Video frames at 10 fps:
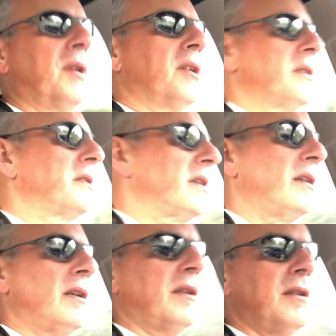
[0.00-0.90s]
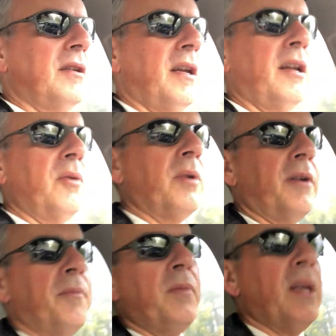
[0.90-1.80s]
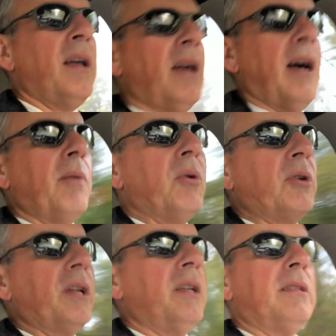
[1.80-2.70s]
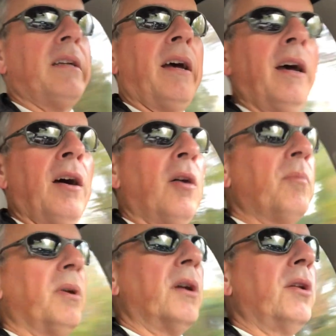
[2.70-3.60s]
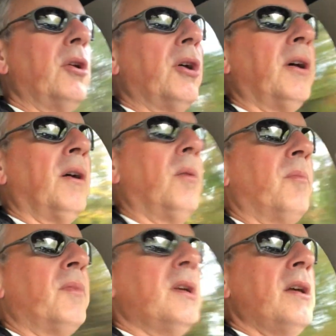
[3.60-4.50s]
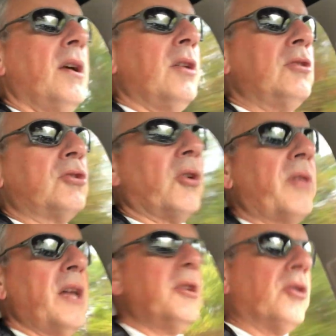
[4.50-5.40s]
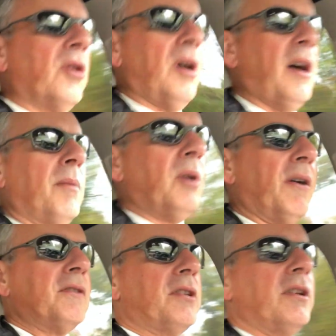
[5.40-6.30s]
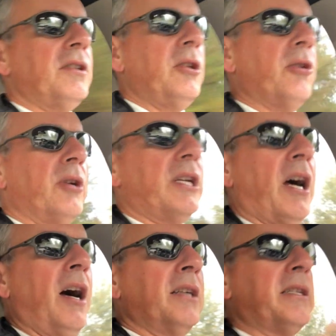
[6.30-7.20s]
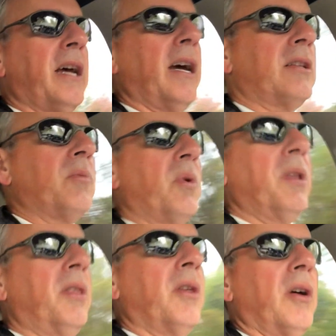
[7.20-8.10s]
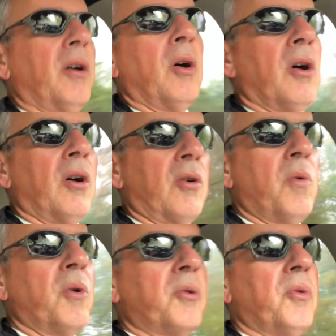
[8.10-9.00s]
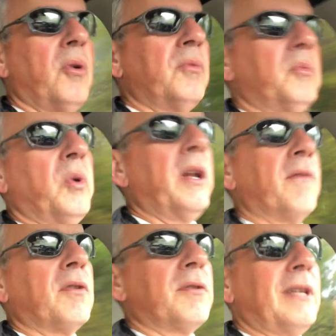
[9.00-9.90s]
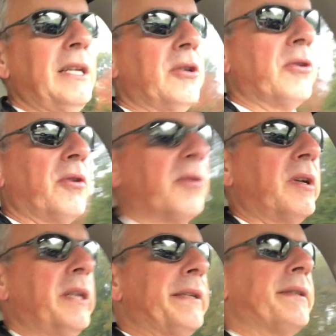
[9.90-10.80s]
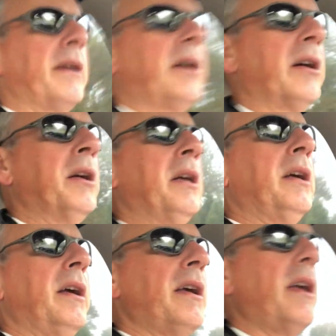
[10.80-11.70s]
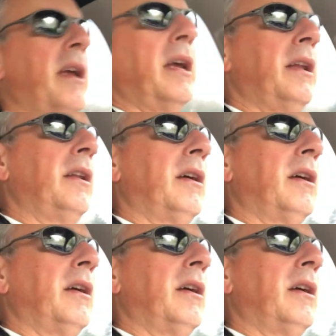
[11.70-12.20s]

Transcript: because, anyway, I won't get into how, but, so then I'm all of a sudden, in contact with quote unquote, whatever leader there is there. And